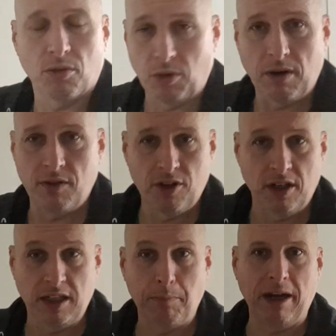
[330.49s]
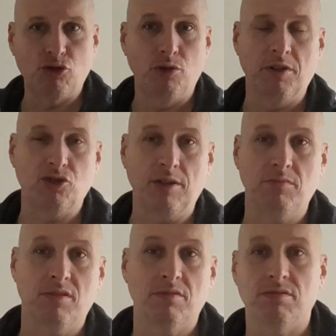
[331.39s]
or whatever, your bedroom of
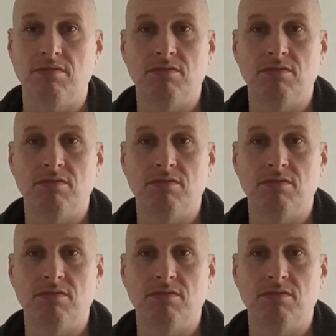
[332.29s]
dreams,